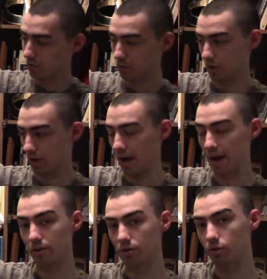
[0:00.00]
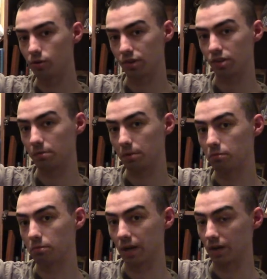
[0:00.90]
or air holes as some
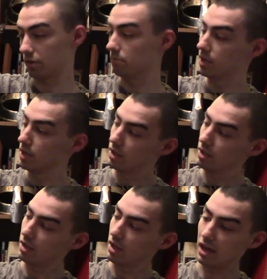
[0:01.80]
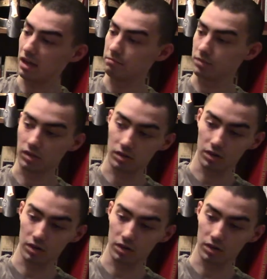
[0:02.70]
people pronounce them. I'm just going